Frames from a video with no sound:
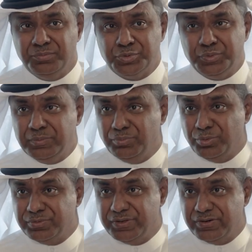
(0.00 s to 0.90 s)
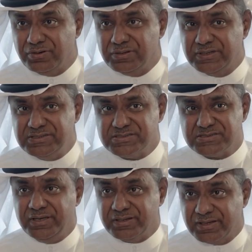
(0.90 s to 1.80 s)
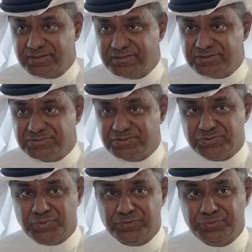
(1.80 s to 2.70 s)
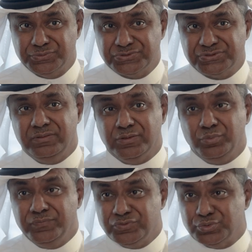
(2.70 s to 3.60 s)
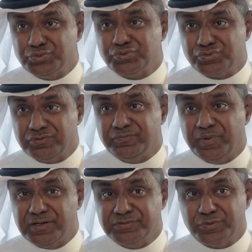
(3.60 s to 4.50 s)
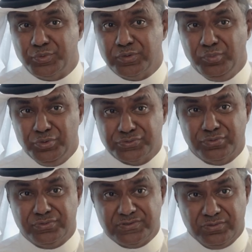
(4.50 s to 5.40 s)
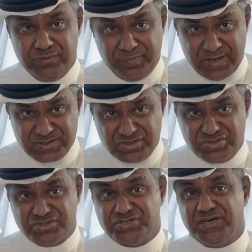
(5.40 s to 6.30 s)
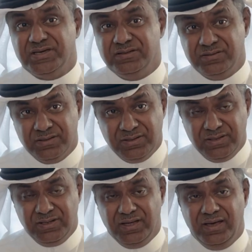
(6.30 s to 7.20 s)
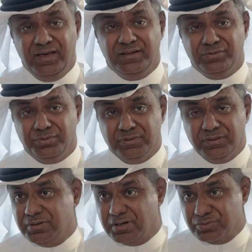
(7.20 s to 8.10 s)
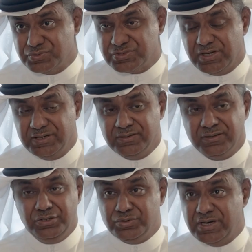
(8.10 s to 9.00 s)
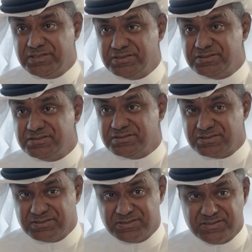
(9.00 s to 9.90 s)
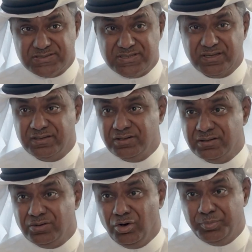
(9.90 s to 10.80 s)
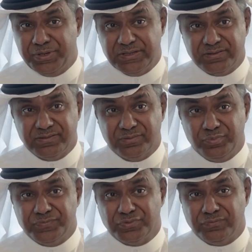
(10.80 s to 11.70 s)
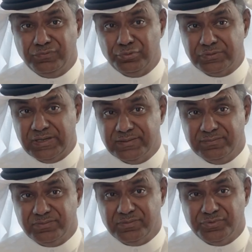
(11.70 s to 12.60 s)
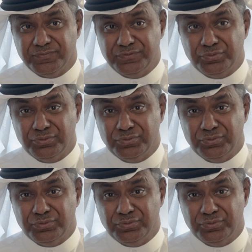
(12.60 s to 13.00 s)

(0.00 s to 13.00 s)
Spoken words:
between both the airlines. Air Canada is one of those that we've chose to sort of partner with, both on the passenger side and on the cargo side. United is the second operator that we've sort of looked at in terms of,